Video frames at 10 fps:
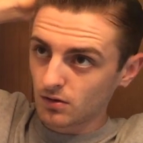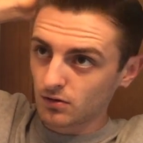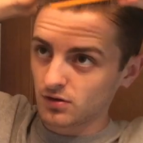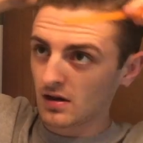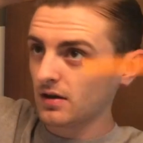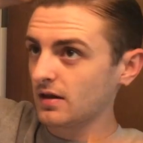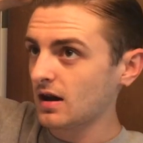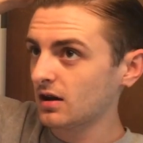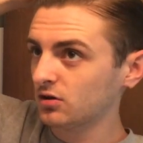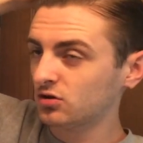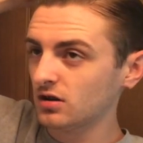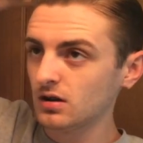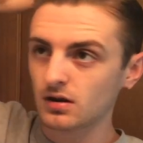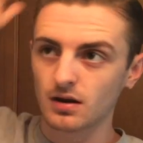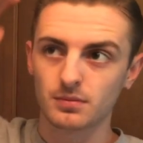So yeah, the high
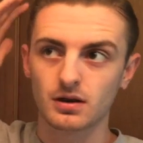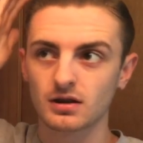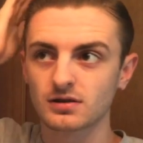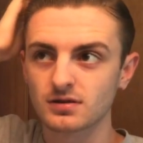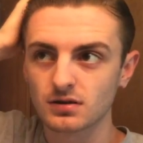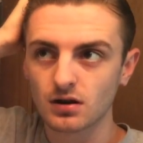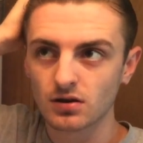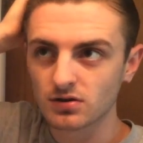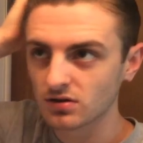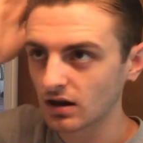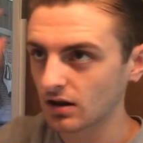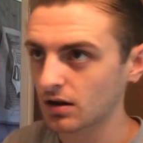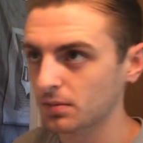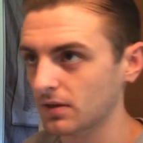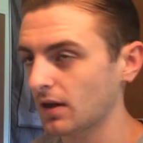sheen, I mean, it's, you know, it's standing
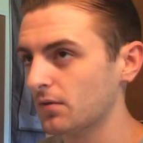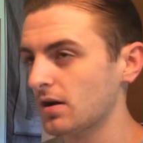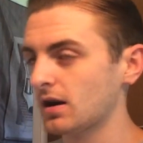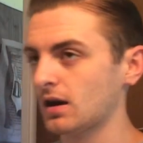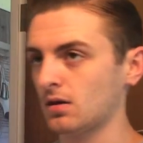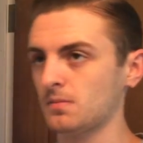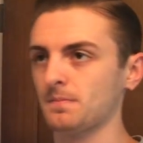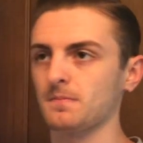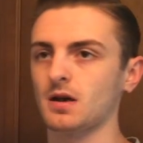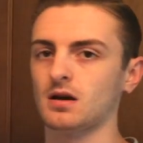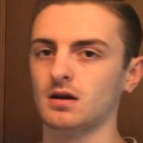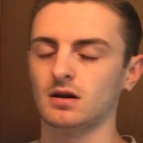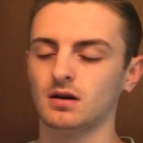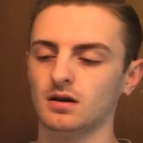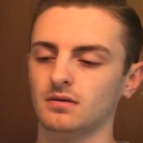up to that right now.
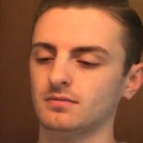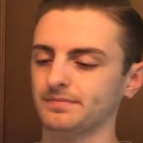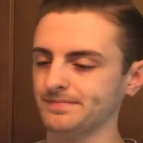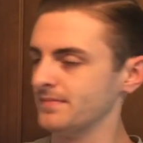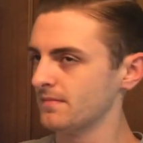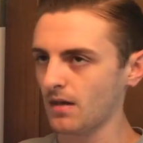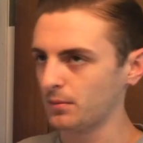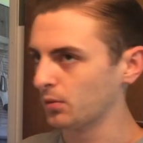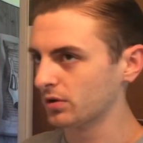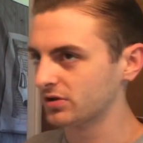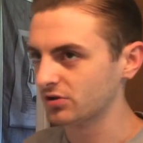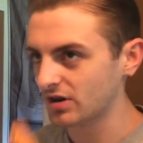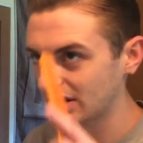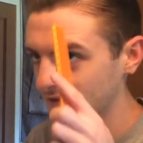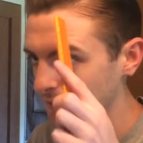I mean, once it
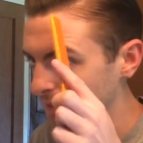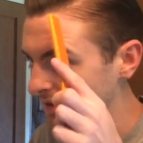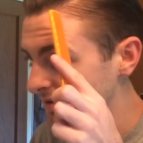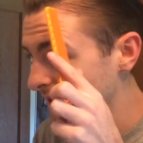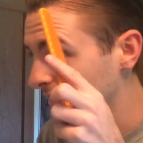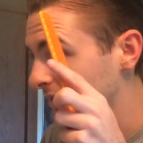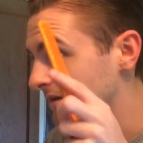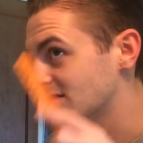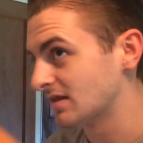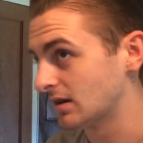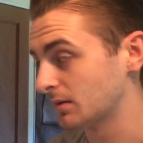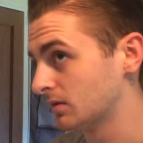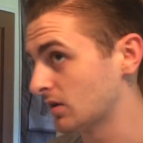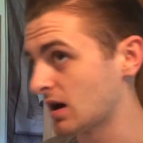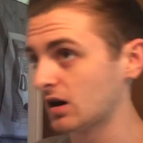dries up, it's not going to stand up
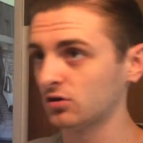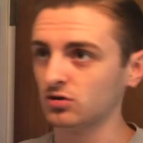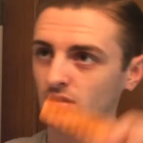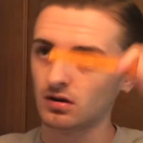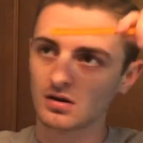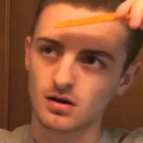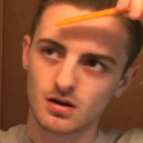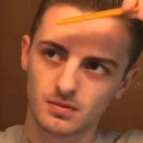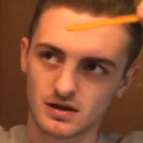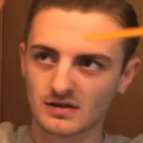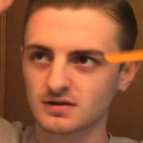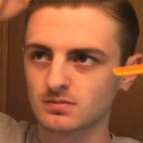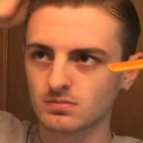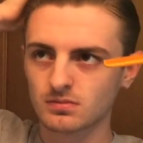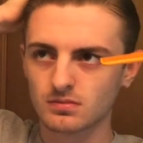to a high sheen. But
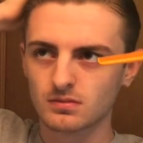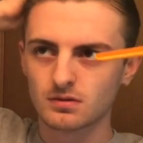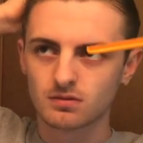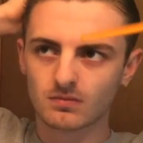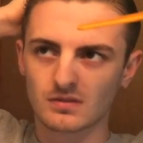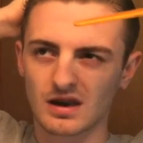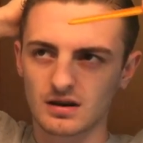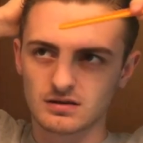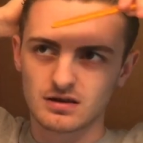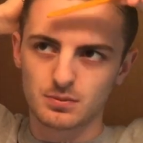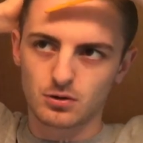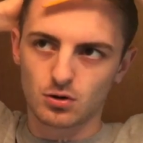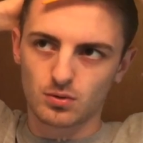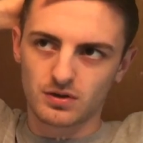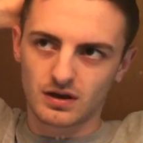that's kind of
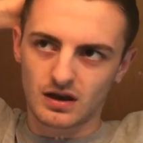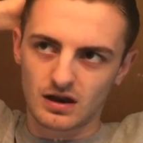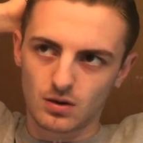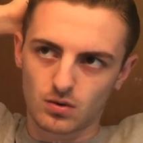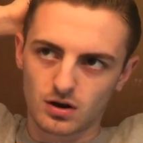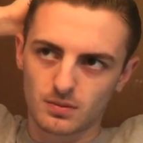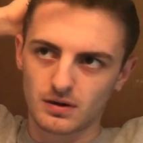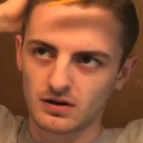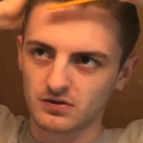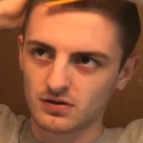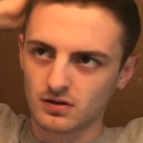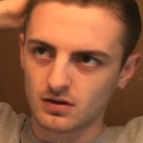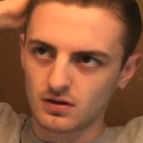typical with like any water base.